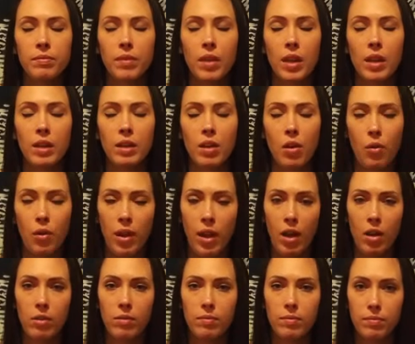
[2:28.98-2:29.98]
and going
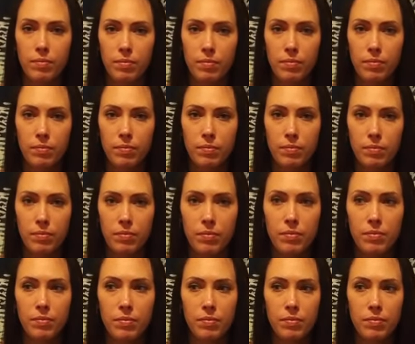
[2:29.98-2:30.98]
out.
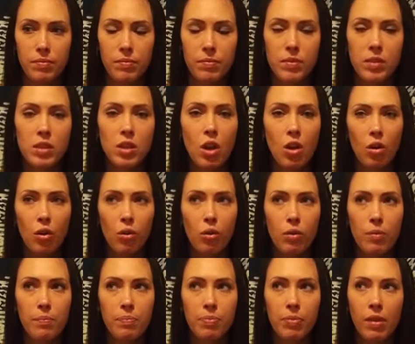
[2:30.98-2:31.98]

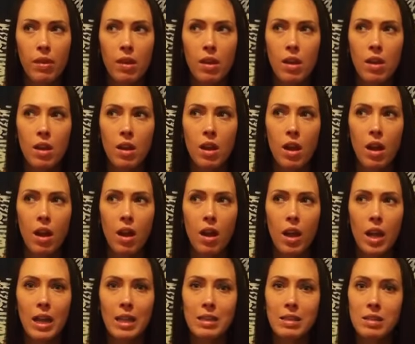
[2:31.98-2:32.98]
So
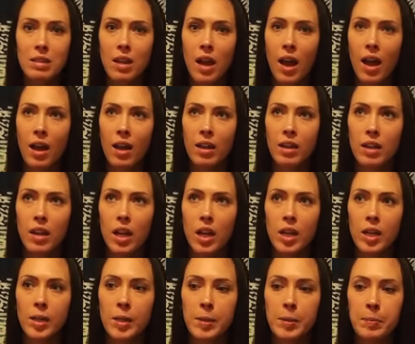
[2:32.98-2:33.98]
it's not
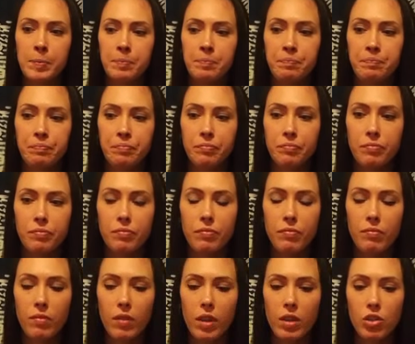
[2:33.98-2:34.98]

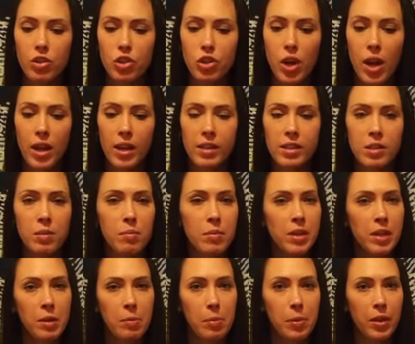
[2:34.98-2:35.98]
trying to
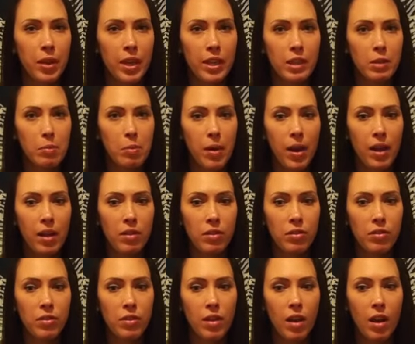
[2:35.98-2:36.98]
manipulate the
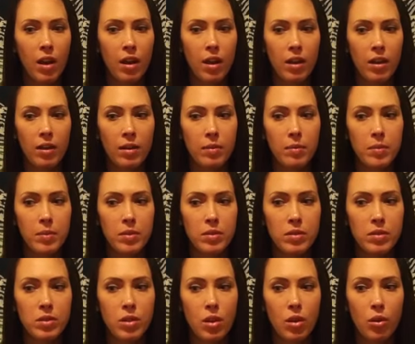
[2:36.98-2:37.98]
breath.
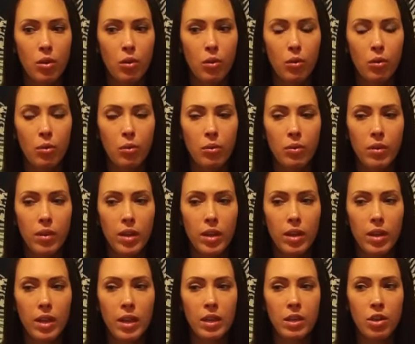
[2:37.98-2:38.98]
So
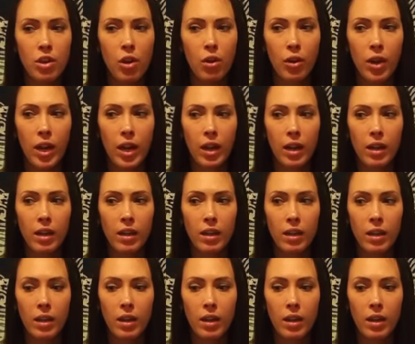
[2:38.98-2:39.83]
in yoga,